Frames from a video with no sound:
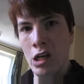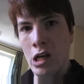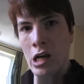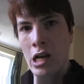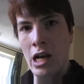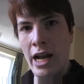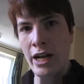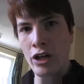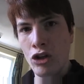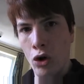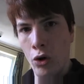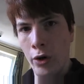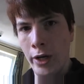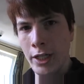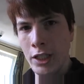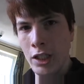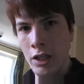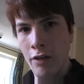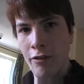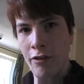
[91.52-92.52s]

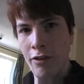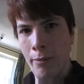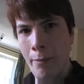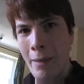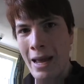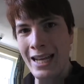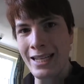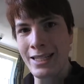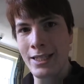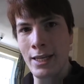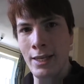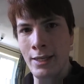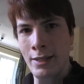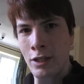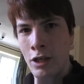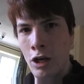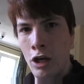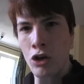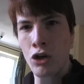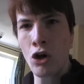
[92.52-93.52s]
electronics for the
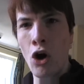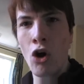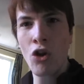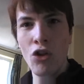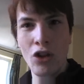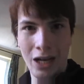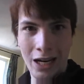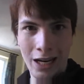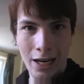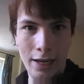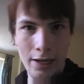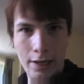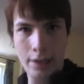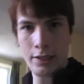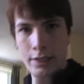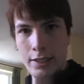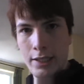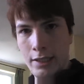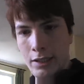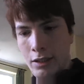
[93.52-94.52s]
masses, not the
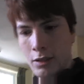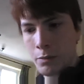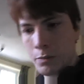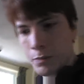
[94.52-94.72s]
classes.